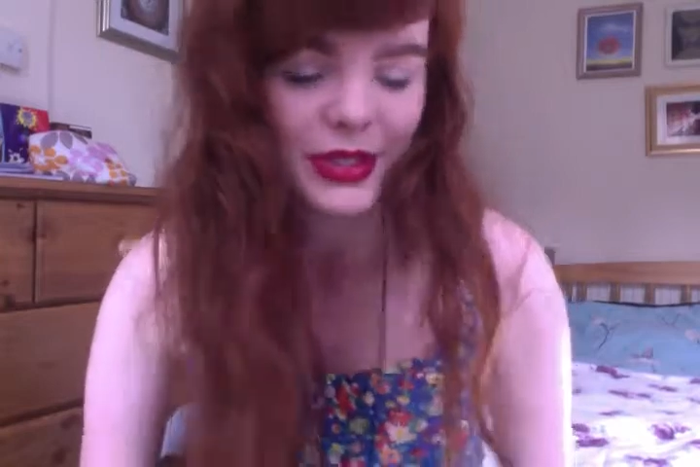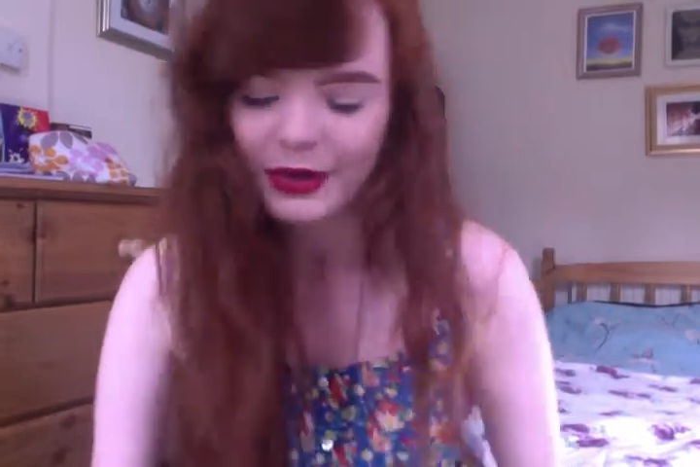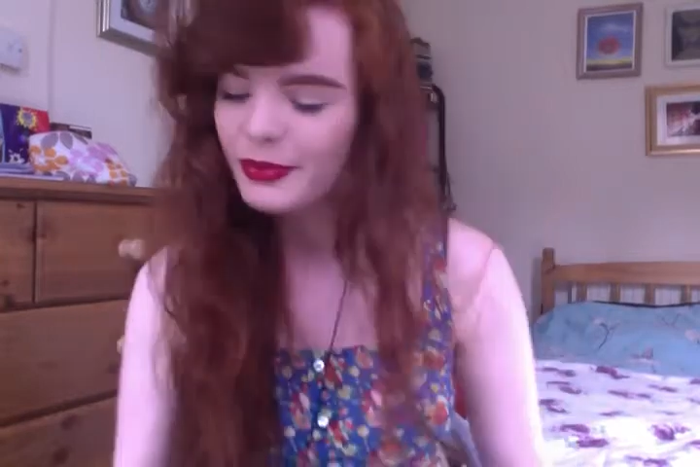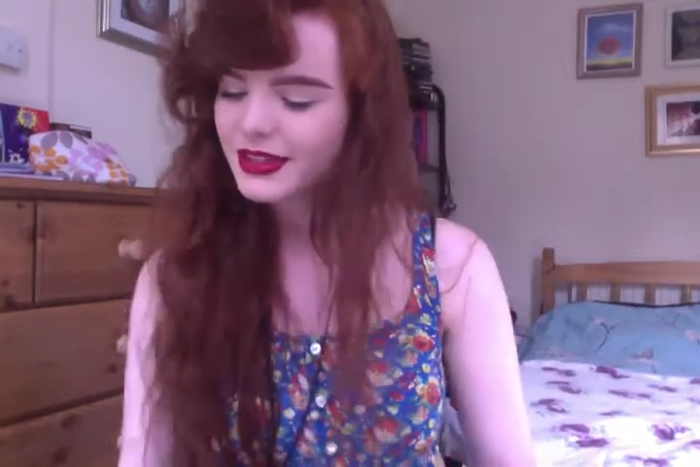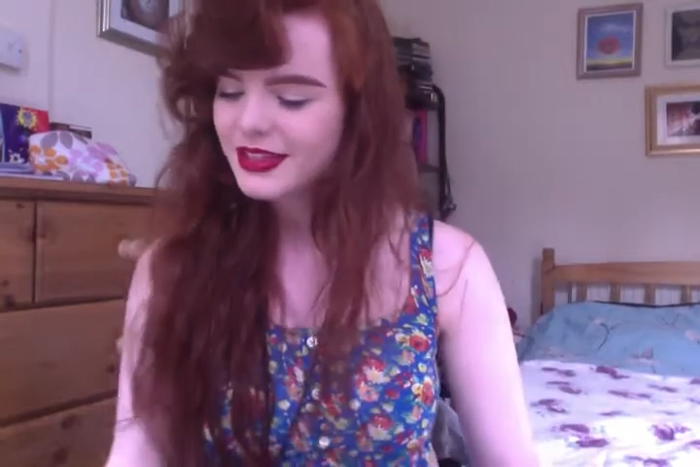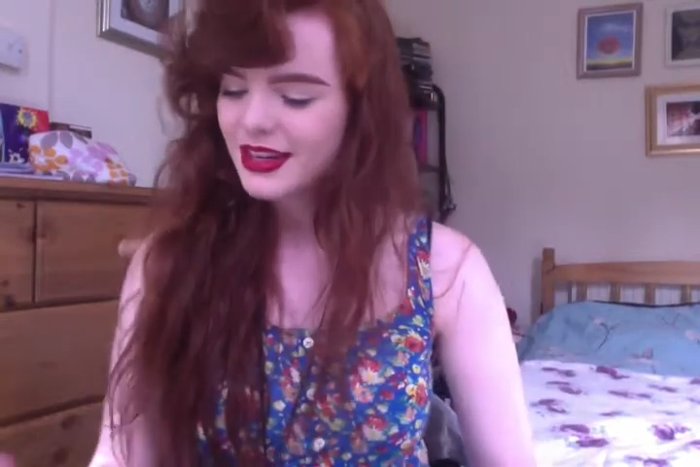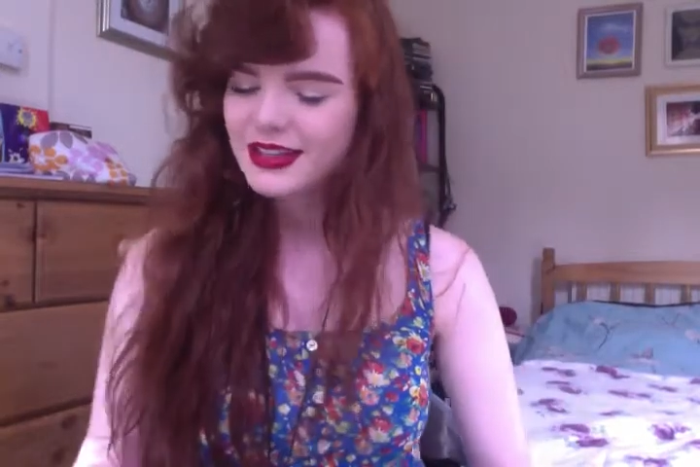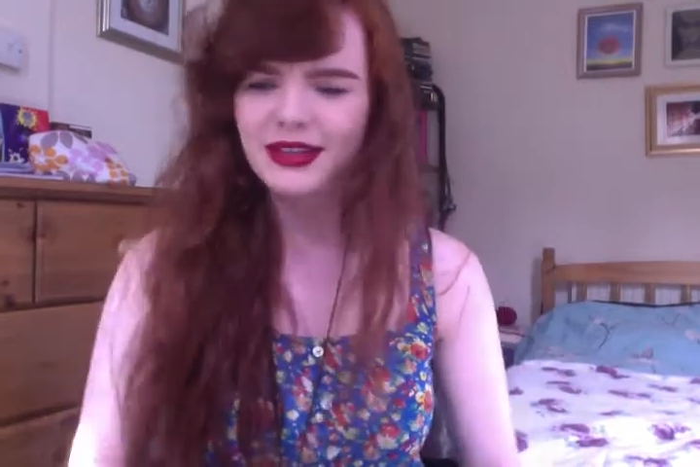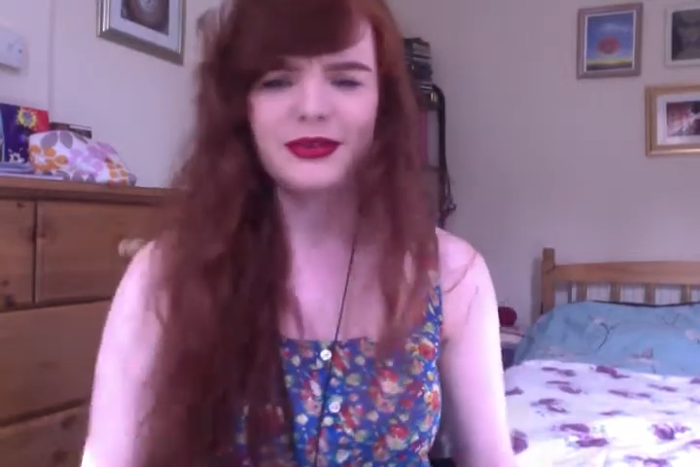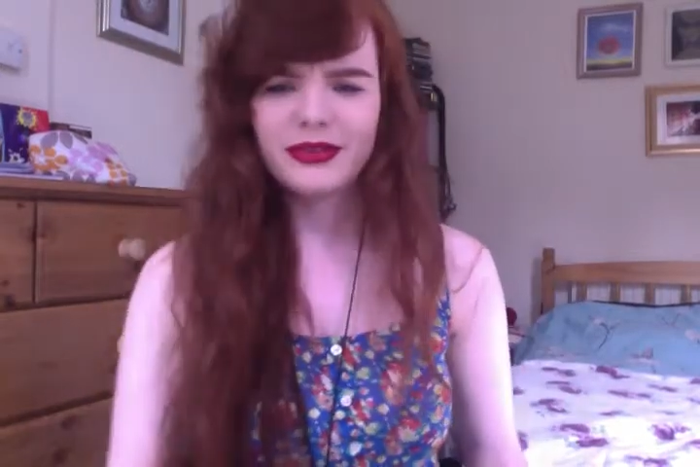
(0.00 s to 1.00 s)
only one that stayed
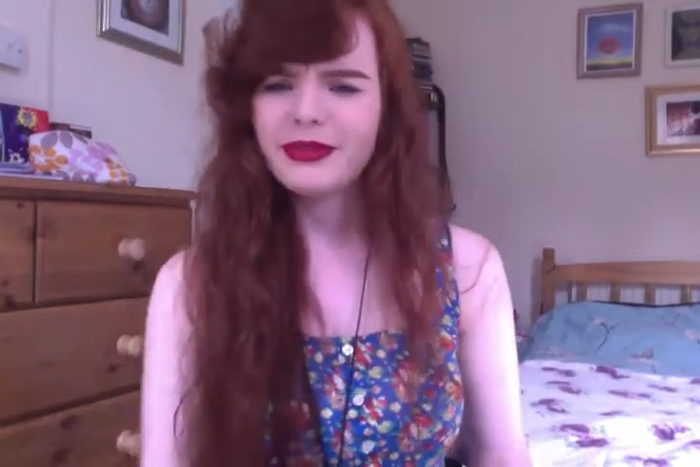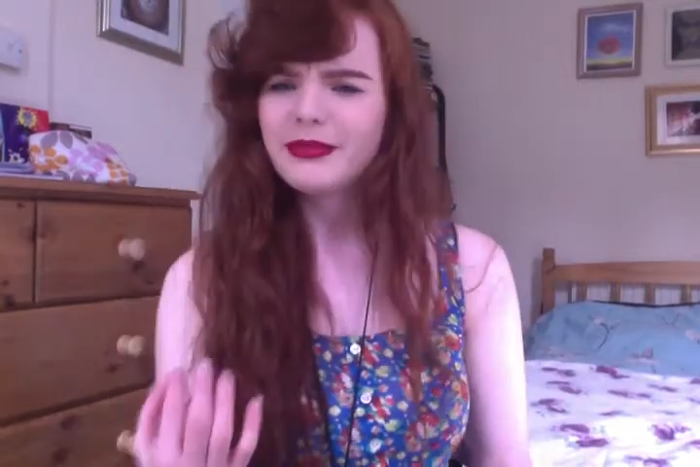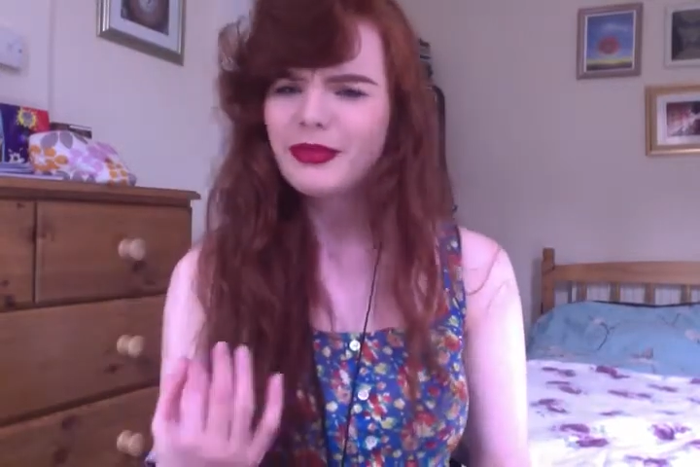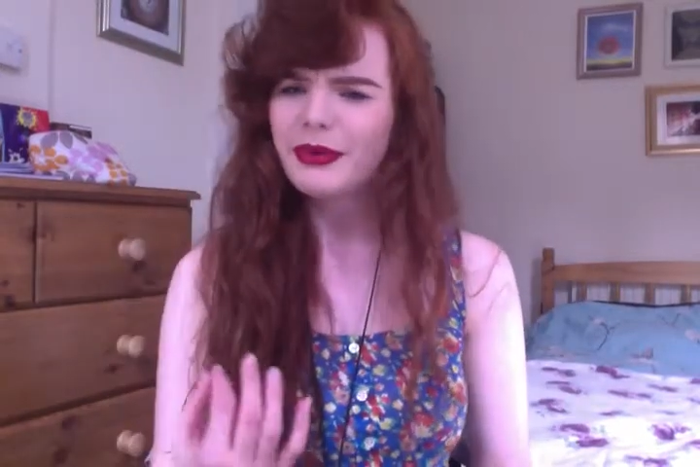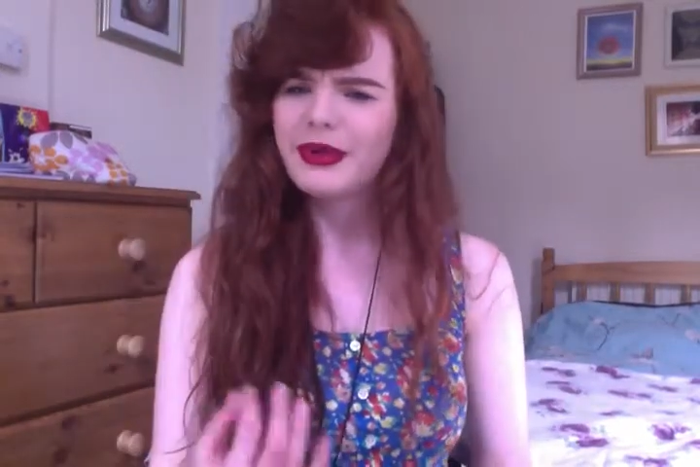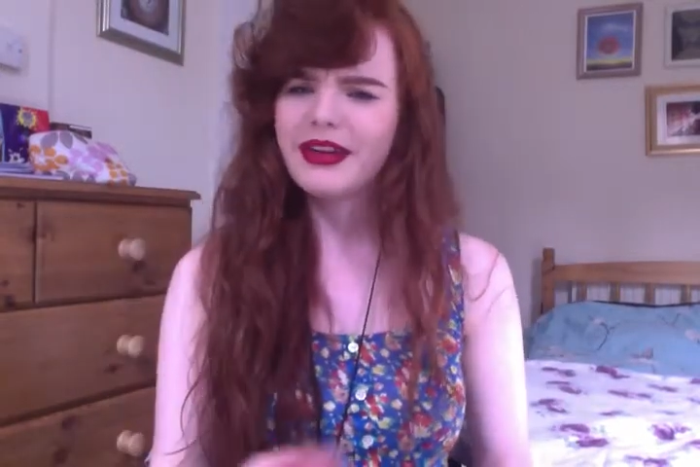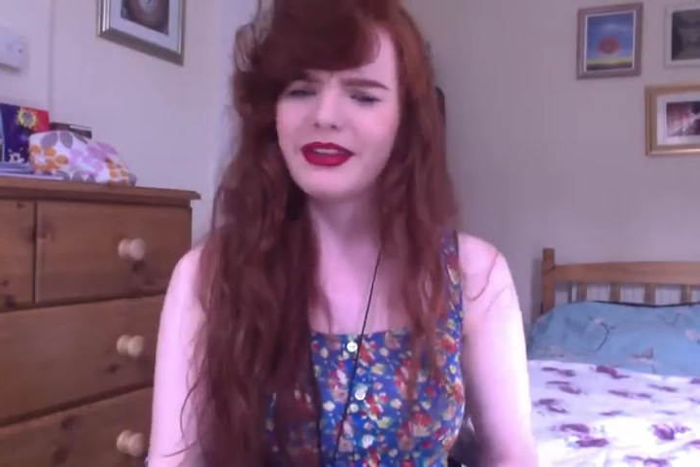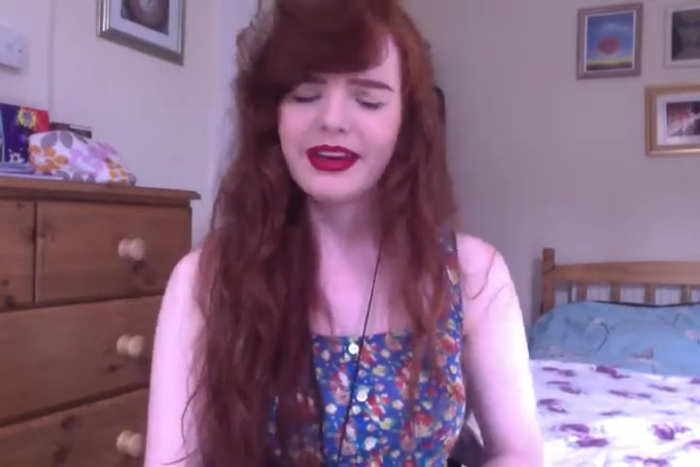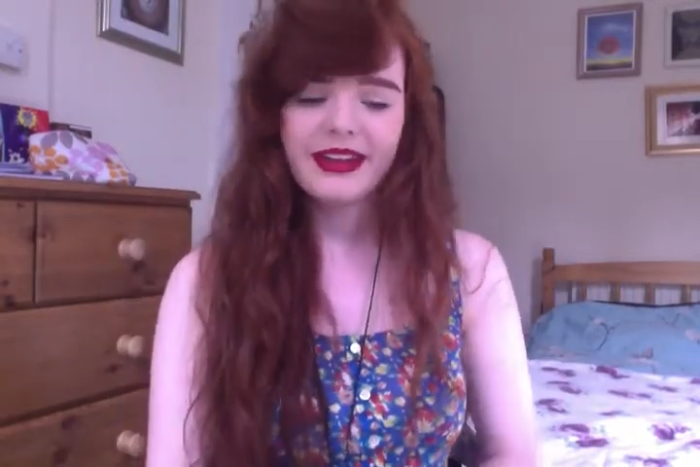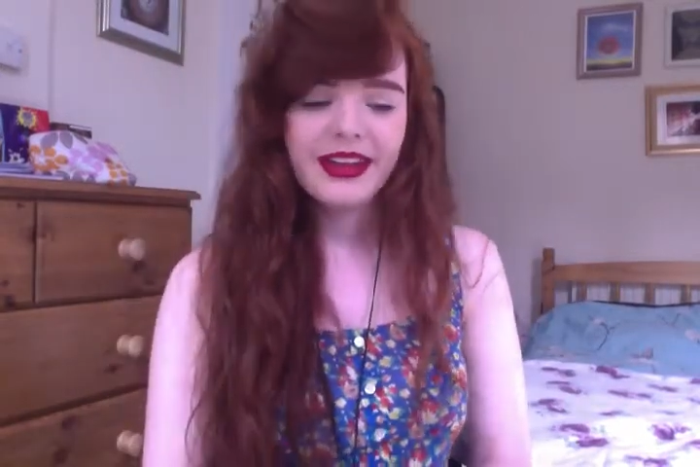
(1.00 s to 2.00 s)
in. I'm quite proud of
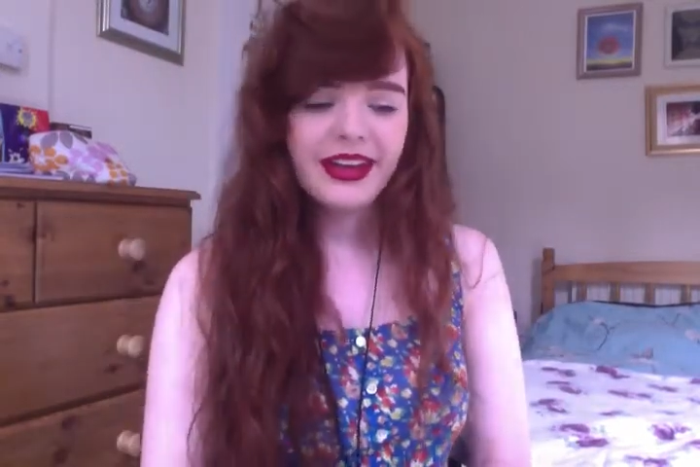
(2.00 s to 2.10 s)
that.